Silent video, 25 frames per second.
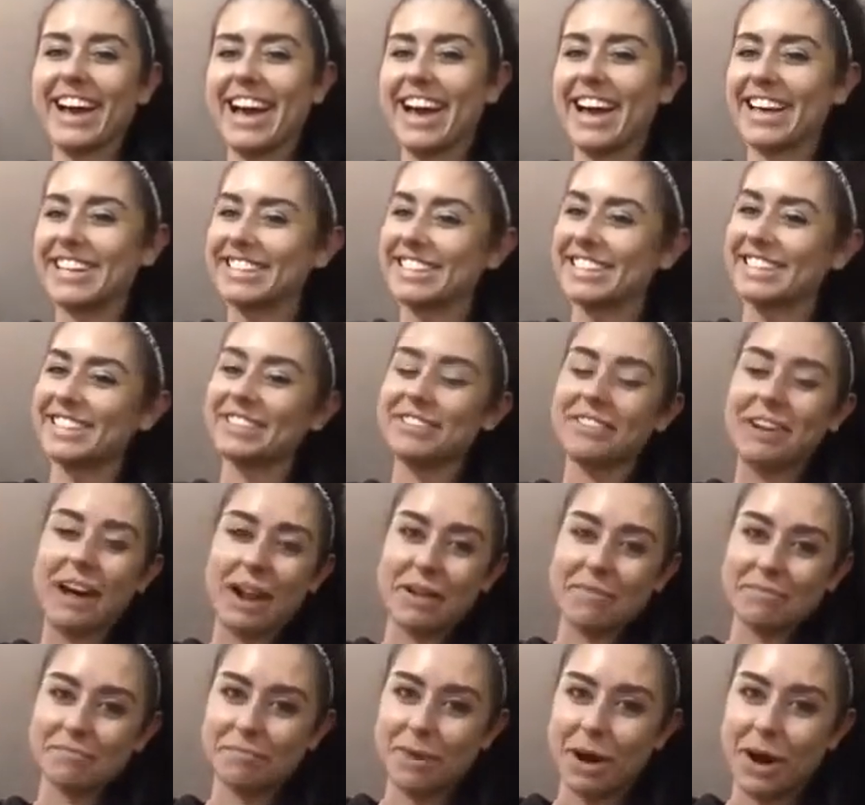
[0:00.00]
I didn't know how
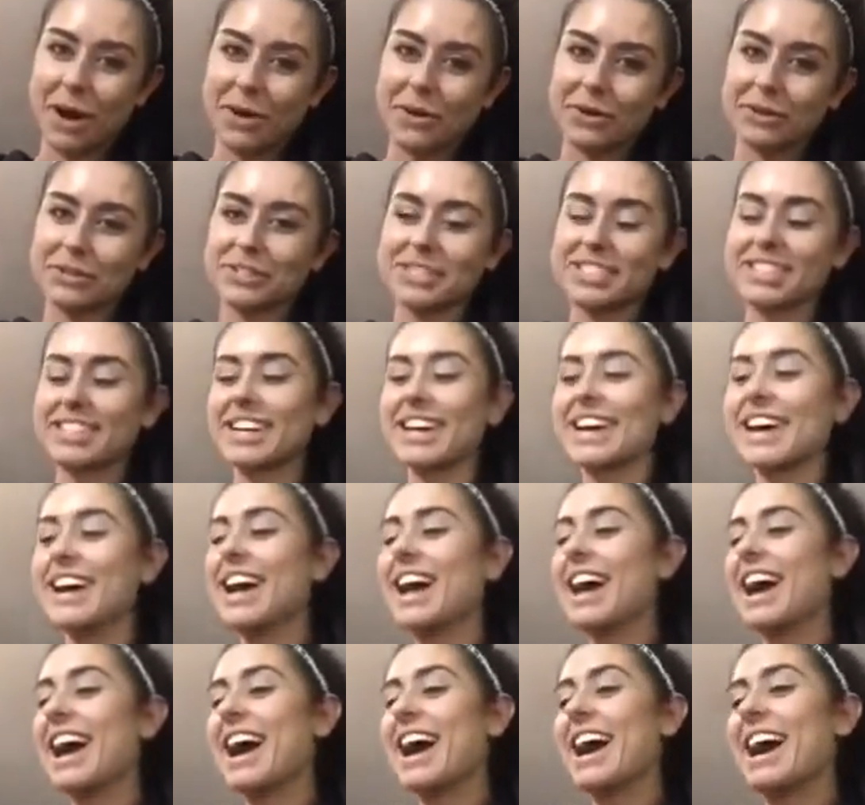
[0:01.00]
to pose.
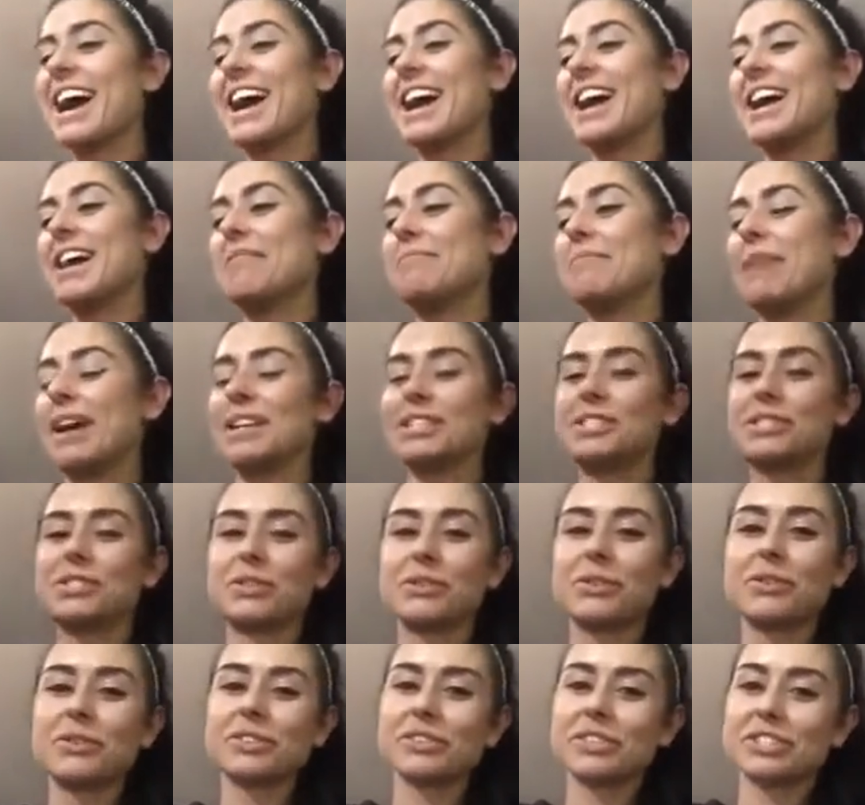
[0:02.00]
My
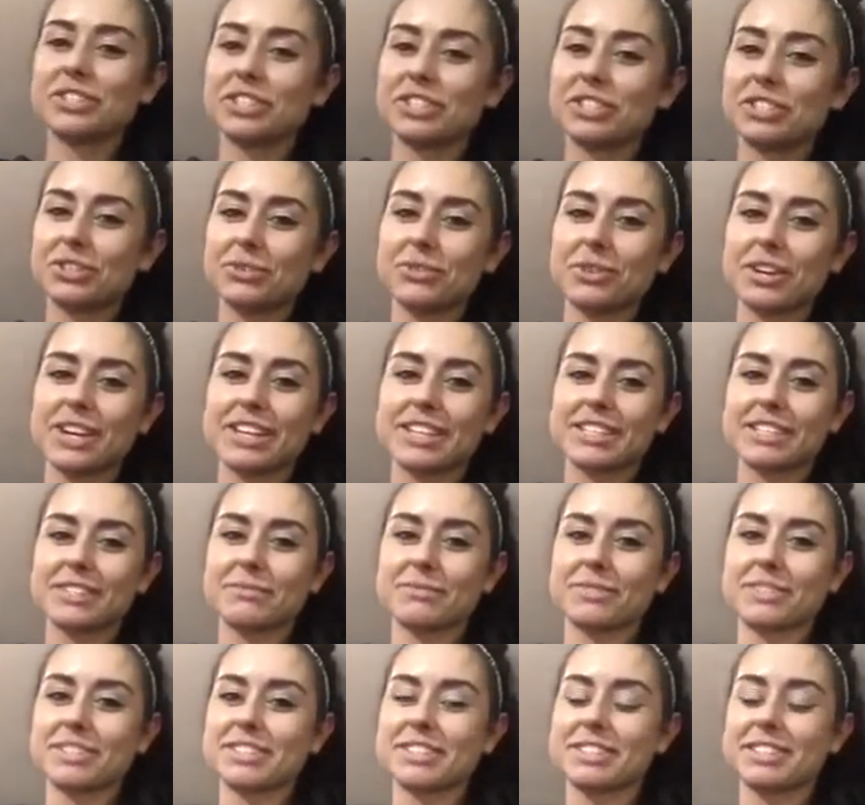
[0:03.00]
suit choice
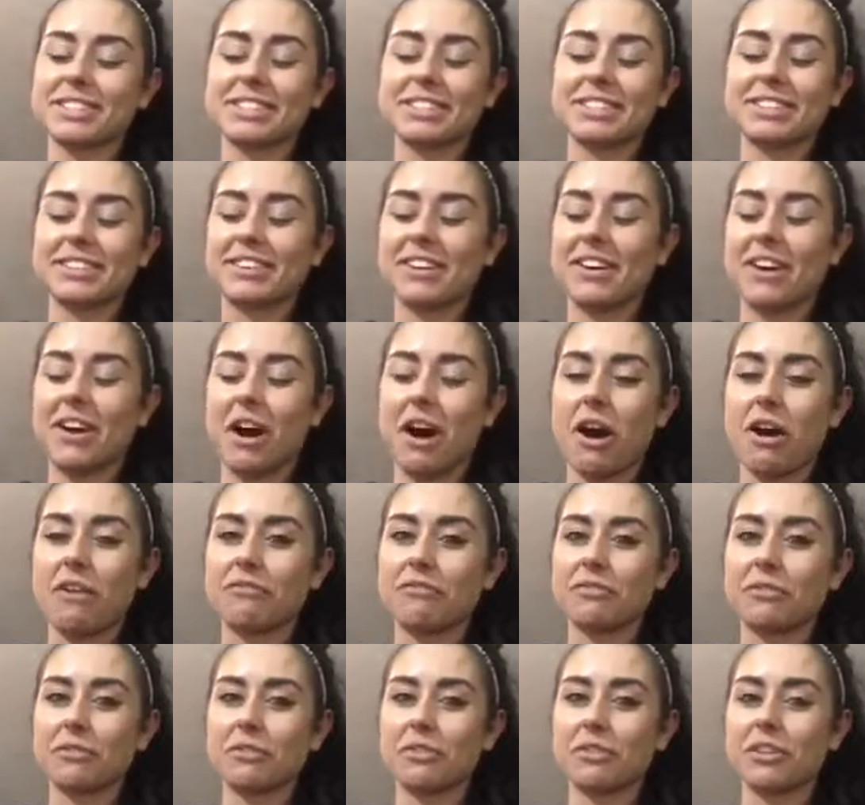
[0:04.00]
was
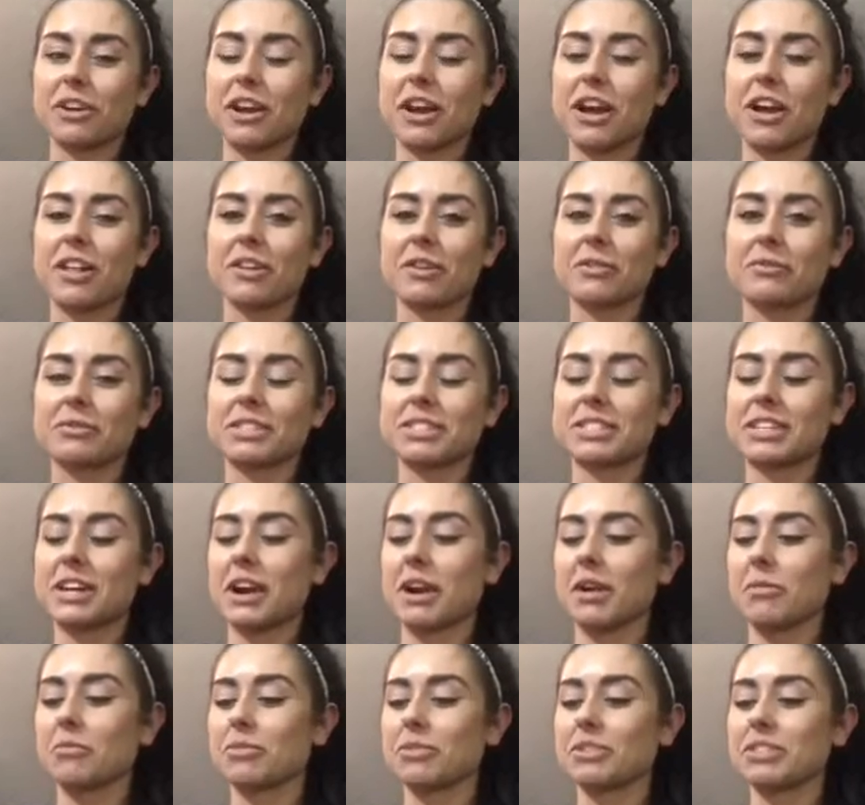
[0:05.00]
awful. The color was
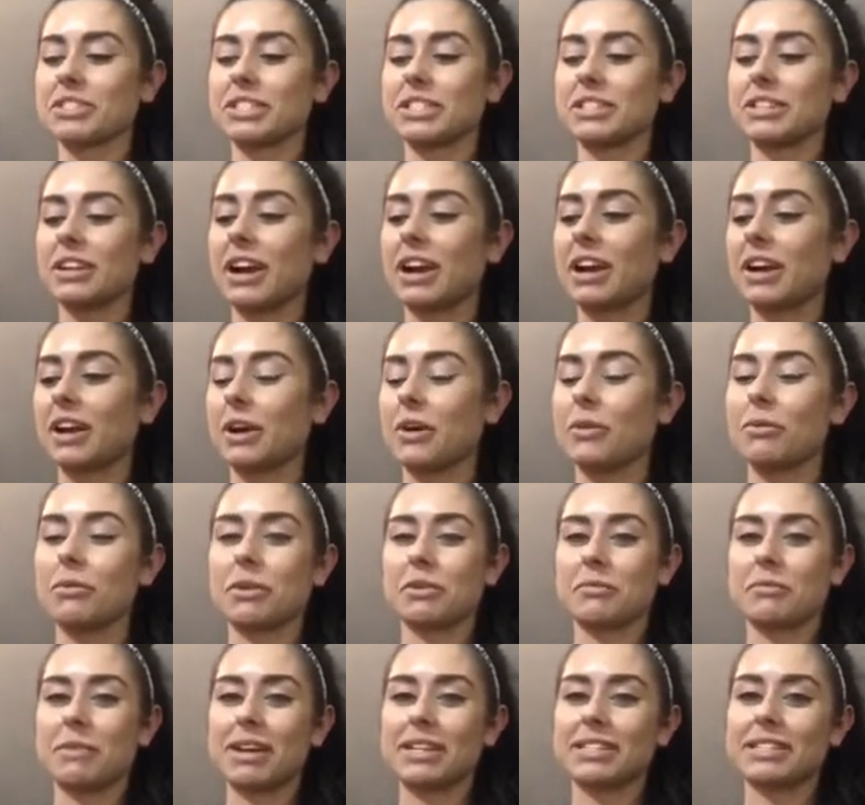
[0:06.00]
terrible. It did not go
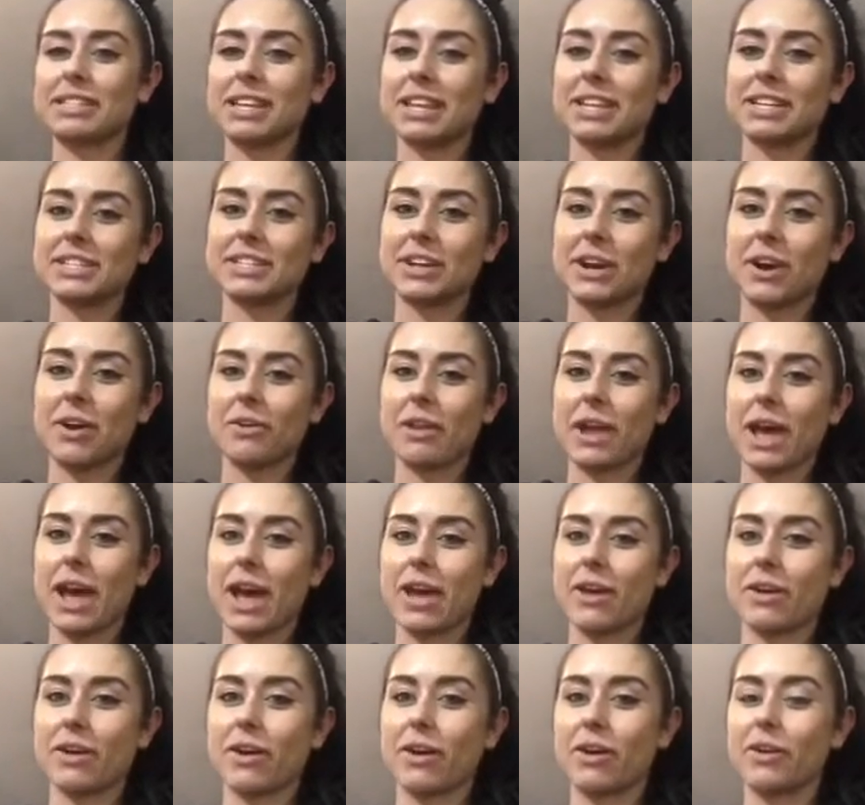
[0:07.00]
with my skin tone
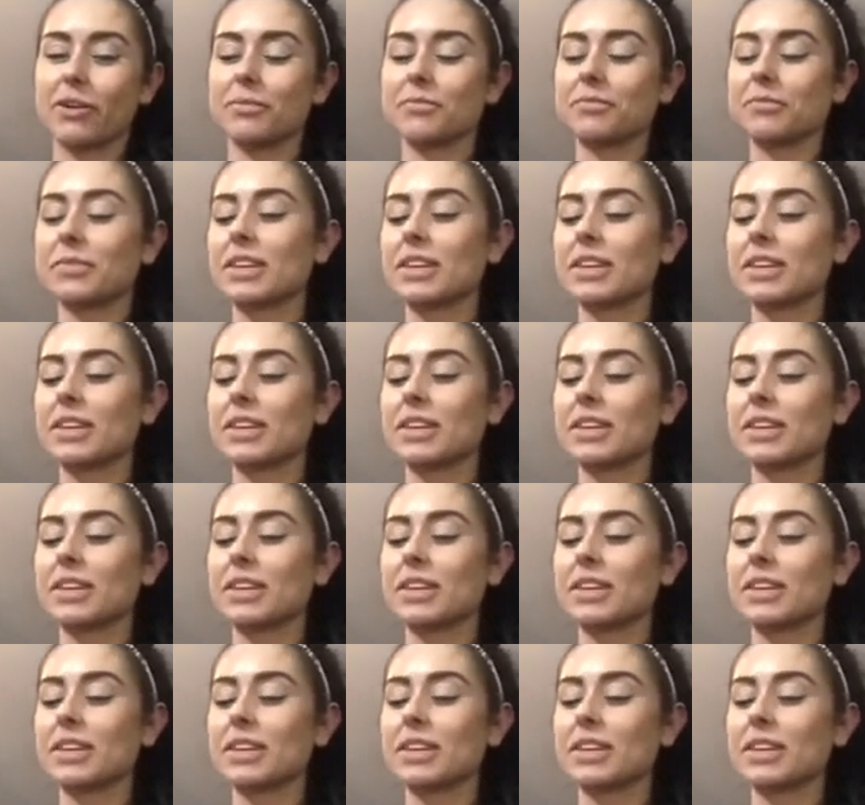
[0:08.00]
at all.